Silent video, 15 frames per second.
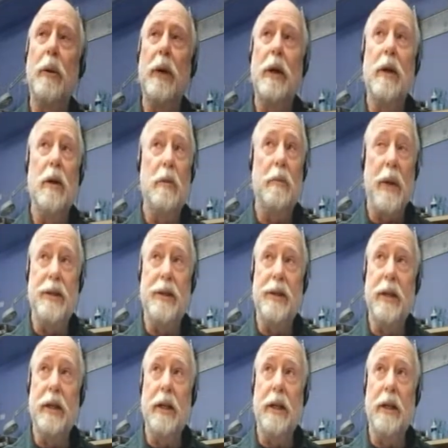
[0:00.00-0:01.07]

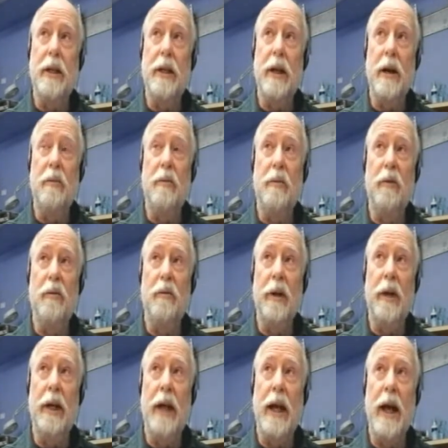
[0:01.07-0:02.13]
basically, um, we
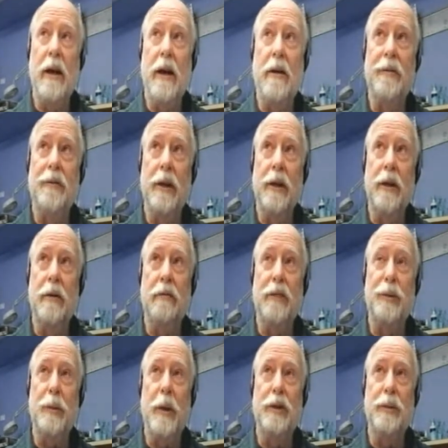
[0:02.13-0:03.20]
have the
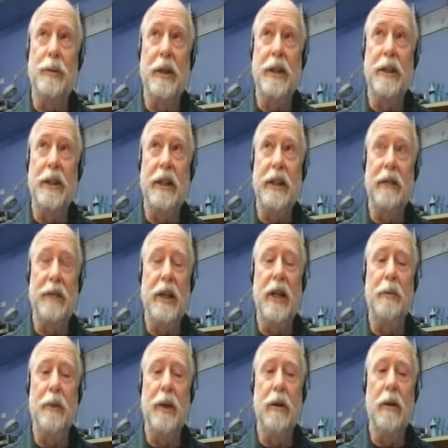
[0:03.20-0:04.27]
responsibility of
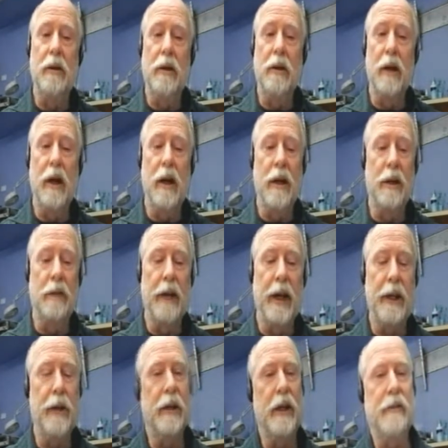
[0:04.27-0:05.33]
keeping uh, the
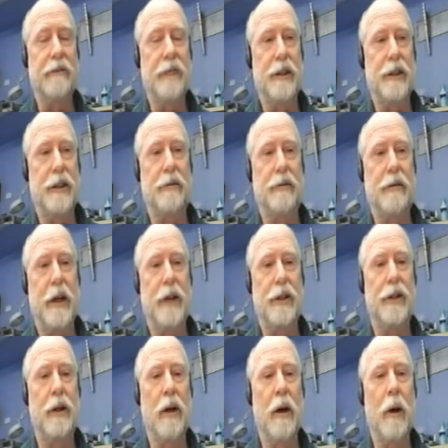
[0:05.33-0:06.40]
radio infrastructure
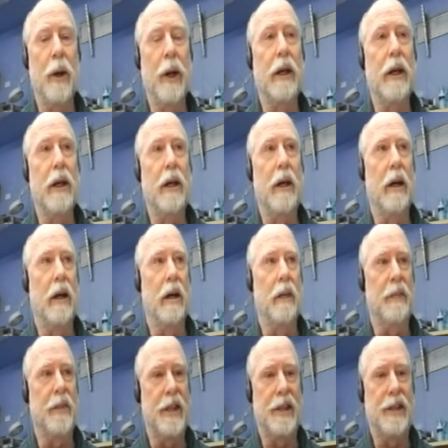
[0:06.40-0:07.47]
going, um, the
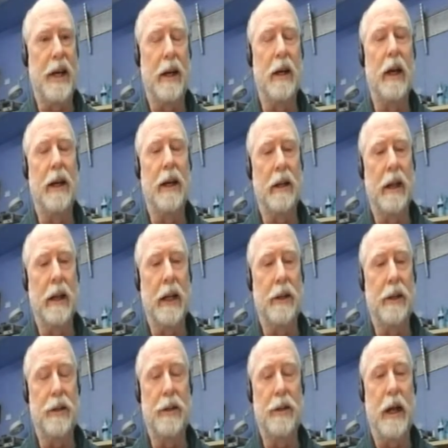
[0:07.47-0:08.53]
satellite link to
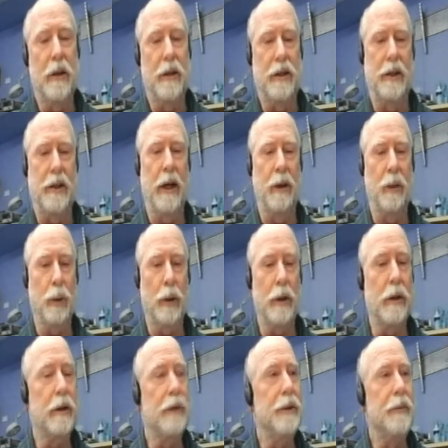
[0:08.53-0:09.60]
the outside world,
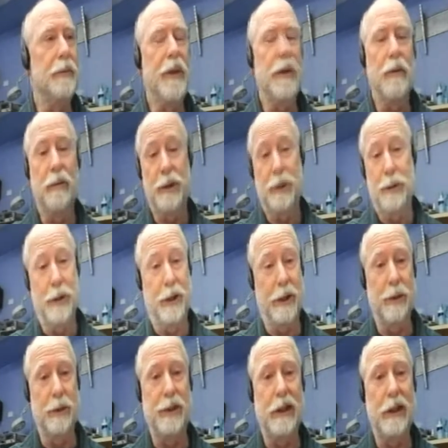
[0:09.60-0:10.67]
which we're
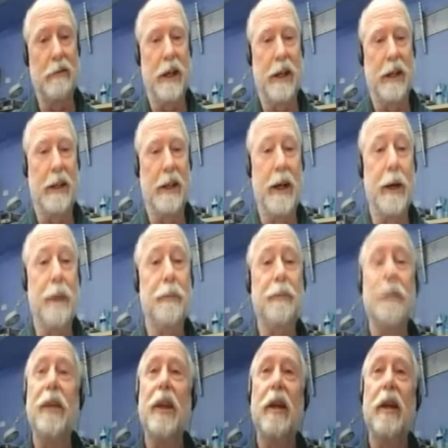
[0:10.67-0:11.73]
using right now, yeah.
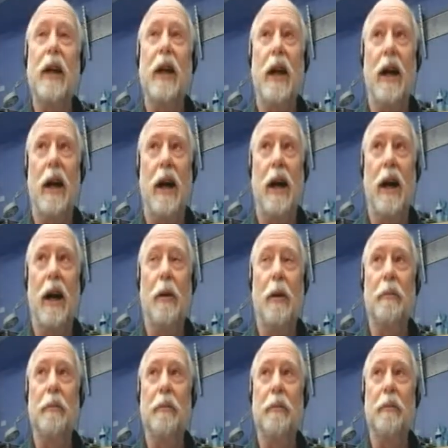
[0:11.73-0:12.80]
um,
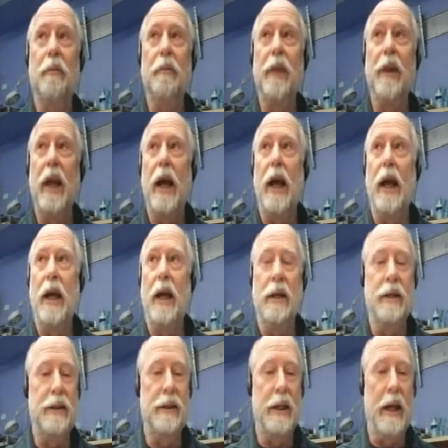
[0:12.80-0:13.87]
and
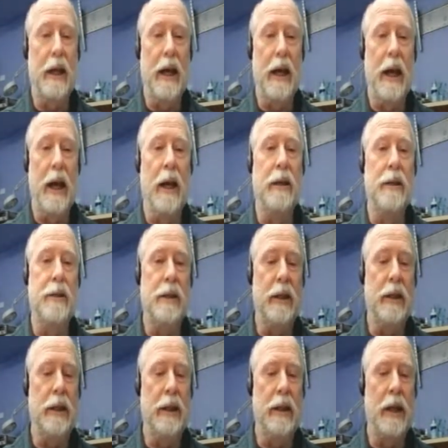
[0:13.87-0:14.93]
and the
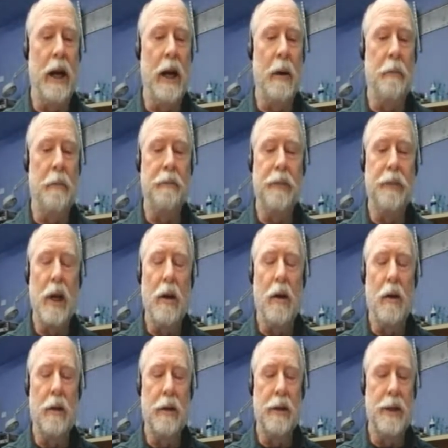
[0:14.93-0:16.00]
um, all
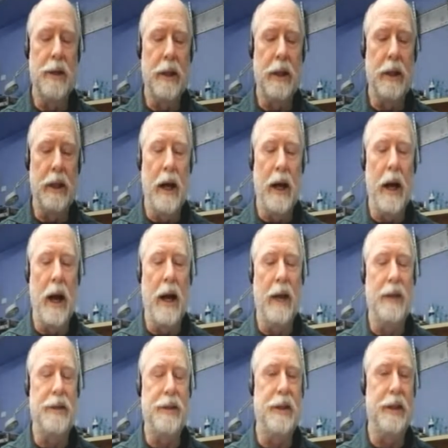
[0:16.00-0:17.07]
the uh,
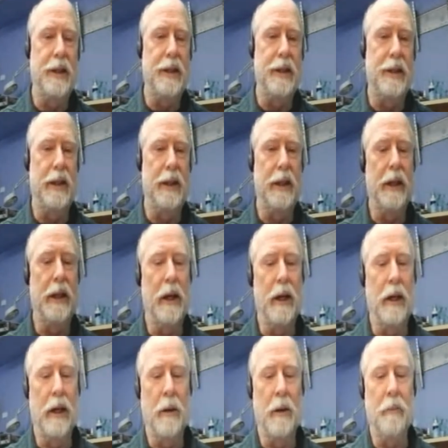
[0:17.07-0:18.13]
ICT
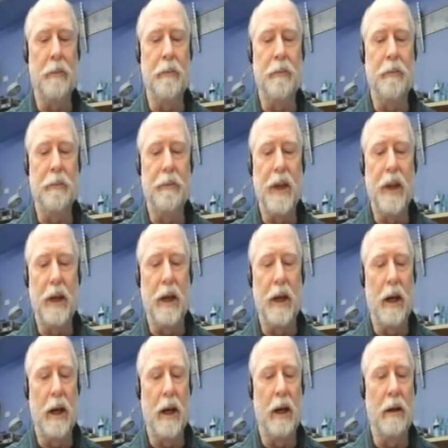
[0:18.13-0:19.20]
um,
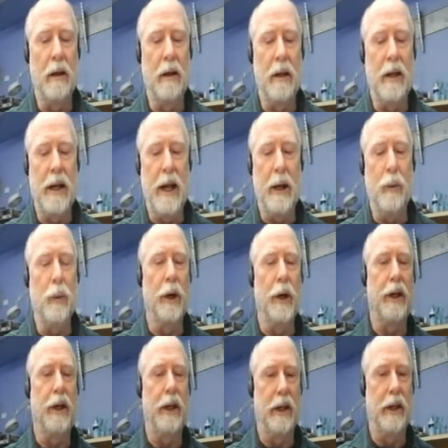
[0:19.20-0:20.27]
uh,
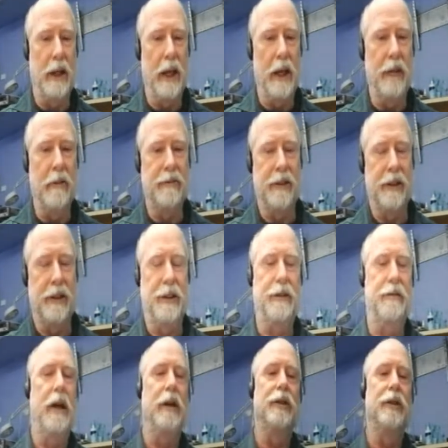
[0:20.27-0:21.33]
networking
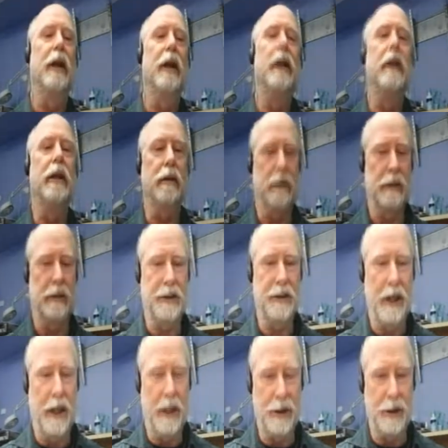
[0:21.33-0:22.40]
infrastructure here on station.